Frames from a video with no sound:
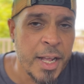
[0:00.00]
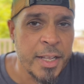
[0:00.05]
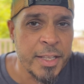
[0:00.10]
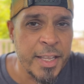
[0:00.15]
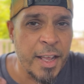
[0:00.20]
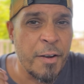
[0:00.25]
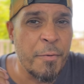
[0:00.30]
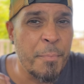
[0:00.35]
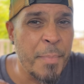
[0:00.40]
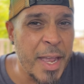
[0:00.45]

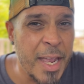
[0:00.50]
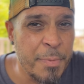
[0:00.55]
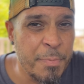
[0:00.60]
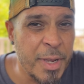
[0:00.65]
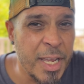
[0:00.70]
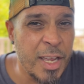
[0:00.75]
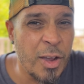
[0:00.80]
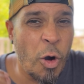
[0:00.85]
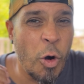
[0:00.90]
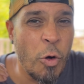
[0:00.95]
that have made
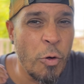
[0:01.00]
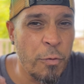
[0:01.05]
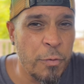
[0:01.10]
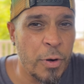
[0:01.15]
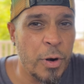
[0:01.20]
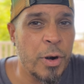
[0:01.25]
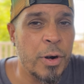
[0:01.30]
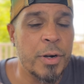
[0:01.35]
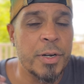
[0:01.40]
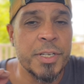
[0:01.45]
me
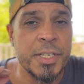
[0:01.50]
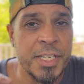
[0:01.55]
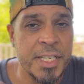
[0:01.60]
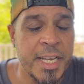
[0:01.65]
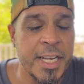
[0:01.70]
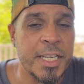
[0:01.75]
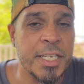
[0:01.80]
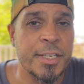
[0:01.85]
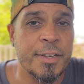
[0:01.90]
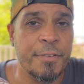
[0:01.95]
over 6